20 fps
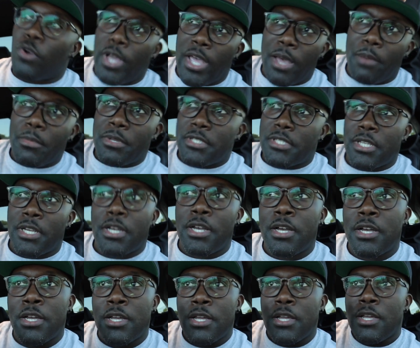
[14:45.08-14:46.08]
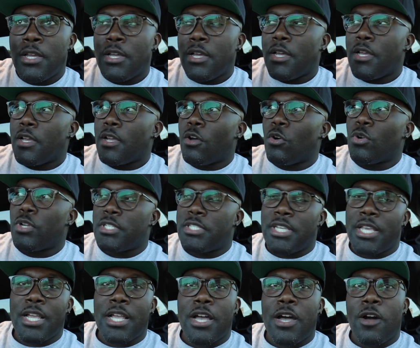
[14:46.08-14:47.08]
on Amazon, go to
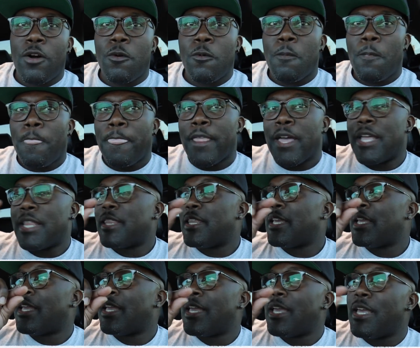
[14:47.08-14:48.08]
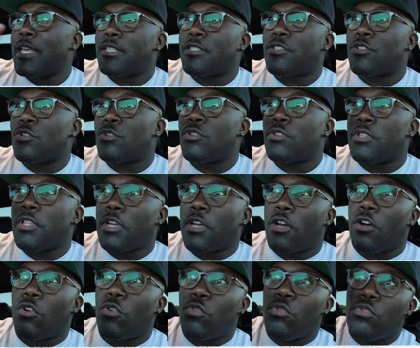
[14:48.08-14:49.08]
checkout, and then enter the
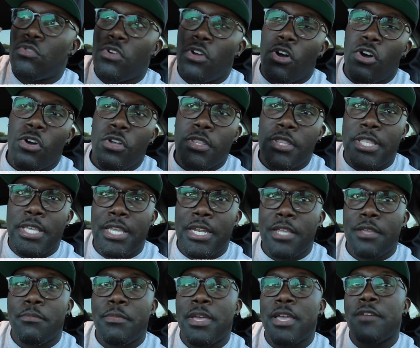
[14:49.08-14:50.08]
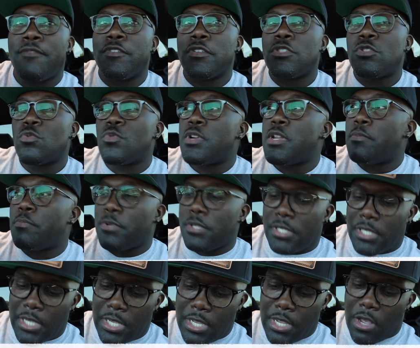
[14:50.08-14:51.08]
code authentic man for
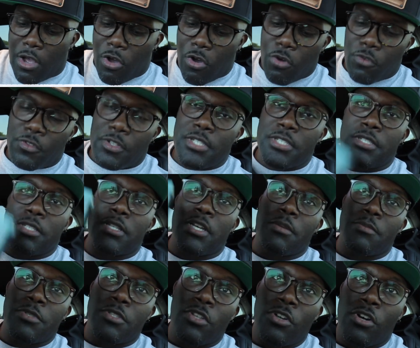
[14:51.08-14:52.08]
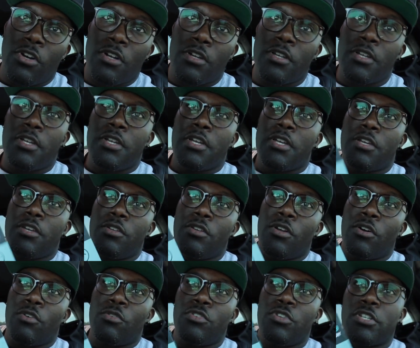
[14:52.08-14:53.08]
20% off this jump starter you
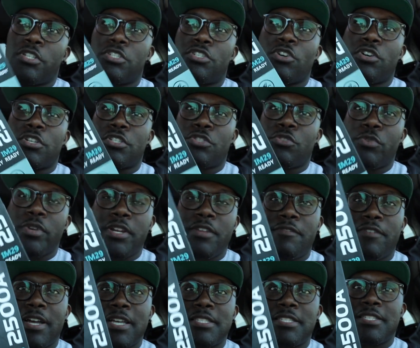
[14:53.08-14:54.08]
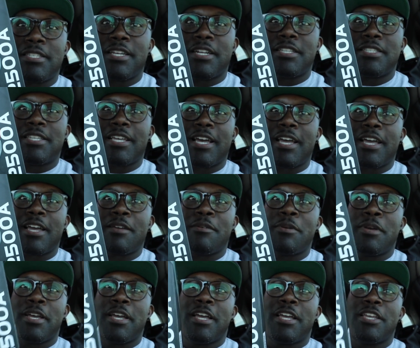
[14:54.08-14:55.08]
know you can charge three devices at a
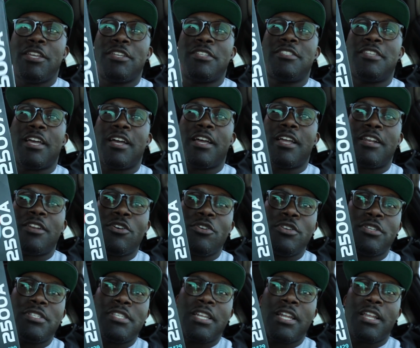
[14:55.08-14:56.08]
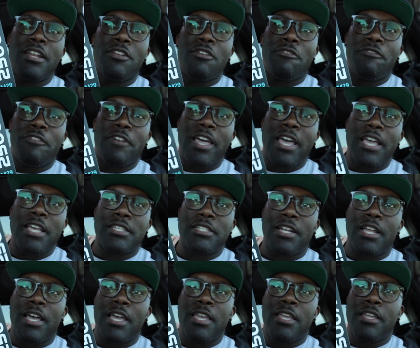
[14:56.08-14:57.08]
time see, i know you see that little
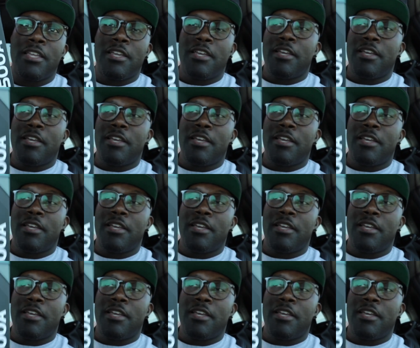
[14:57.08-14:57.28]
flashlight